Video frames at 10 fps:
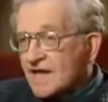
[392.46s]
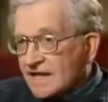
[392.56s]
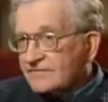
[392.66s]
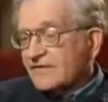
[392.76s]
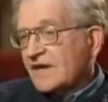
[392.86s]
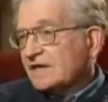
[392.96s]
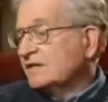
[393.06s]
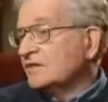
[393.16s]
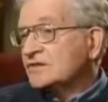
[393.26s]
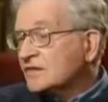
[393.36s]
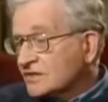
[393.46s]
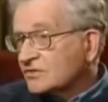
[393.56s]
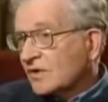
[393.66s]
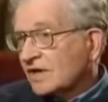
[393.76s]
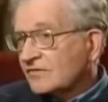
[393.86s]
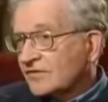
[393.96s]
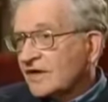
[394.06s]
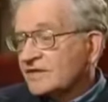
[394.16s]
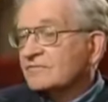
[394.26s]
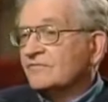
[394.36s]
That fact doesn't
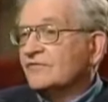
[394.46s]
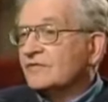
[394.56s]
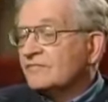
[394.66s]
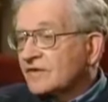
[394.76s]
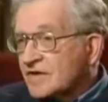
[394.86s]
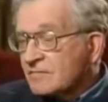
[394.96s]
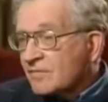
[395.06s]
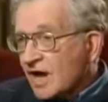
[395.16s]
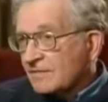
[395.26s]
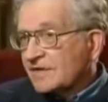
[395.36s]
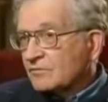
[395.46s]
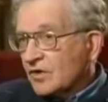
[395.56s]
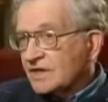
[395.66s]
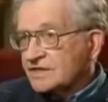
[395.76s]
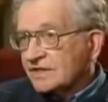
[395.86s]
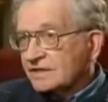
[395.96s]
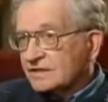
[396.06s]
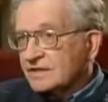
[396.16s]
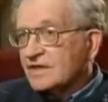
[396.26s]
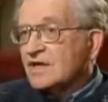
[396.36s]
disqualify them from bombing
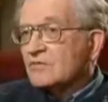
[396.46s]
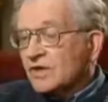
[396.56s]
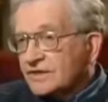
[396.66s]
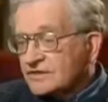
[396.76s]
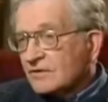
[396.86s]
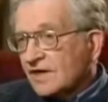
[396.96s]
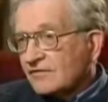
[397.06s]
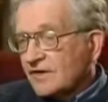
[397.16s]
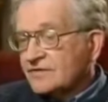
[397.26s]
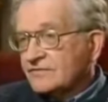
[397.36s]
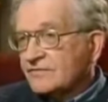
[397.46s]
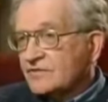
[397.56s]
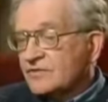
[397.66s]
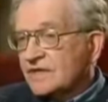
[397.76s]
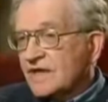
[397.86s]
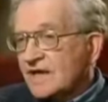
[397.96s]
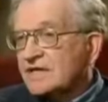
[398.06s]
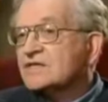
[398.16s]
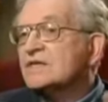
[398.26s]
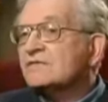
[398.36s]
Washington. What disqualifies from doing
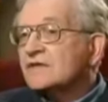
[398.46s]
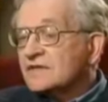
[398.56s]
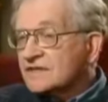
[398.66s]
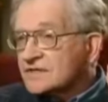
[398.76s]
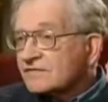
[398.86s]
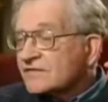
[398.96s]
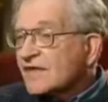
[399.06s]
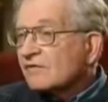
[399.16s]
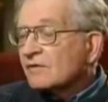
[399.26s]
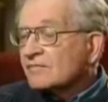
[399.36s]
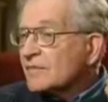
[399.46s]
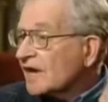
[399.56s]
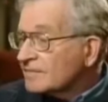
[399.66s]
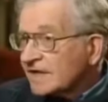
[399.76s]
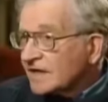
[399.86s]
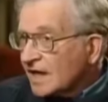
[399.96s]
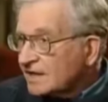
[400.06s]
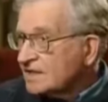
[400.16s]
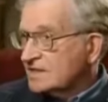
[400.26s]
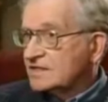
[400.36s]
that is even, is even if they were Mahatma
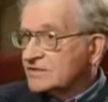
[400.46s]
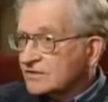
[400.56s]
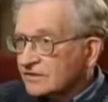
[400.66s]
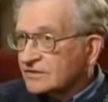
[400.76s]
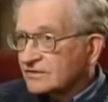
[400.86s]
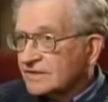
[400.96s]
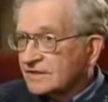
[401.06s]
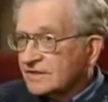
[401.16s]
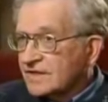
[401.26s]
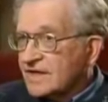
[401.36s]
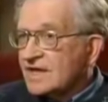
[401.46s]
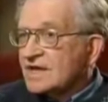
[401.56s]
Gandhi, they shouldn't do it.